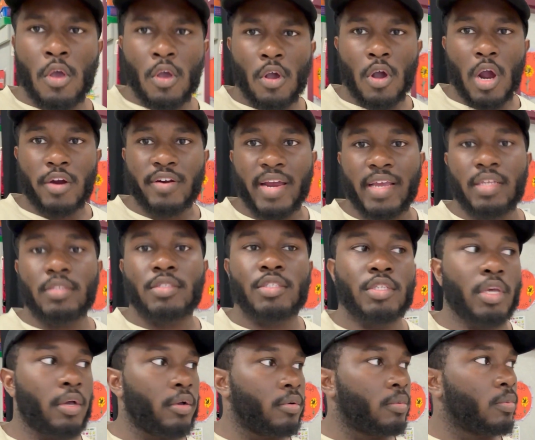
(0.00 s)
All right,
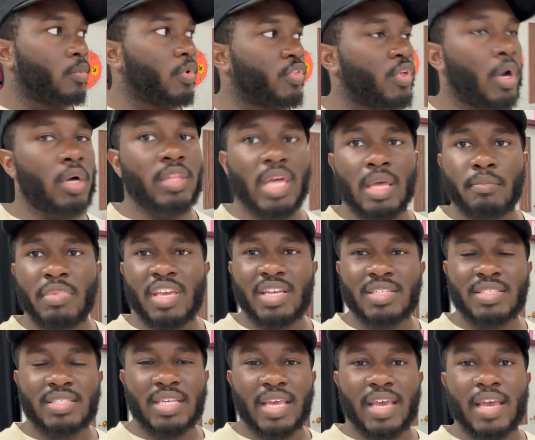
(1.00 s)
so with all that being
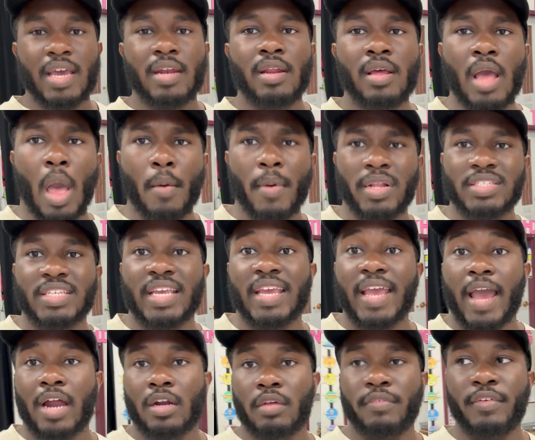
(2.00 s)
said, I'm about to get
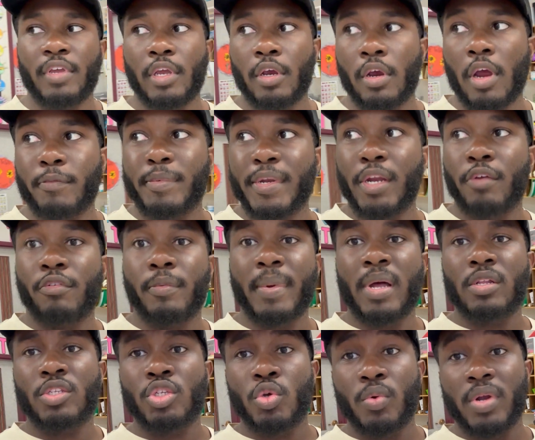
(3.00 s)
out of here. I've been here for
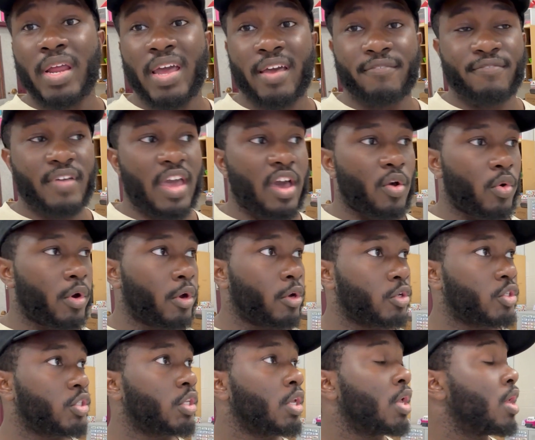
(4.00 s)
about 2.5
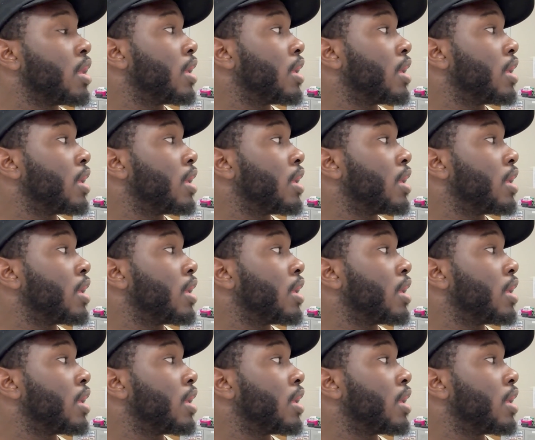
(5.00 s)
hours.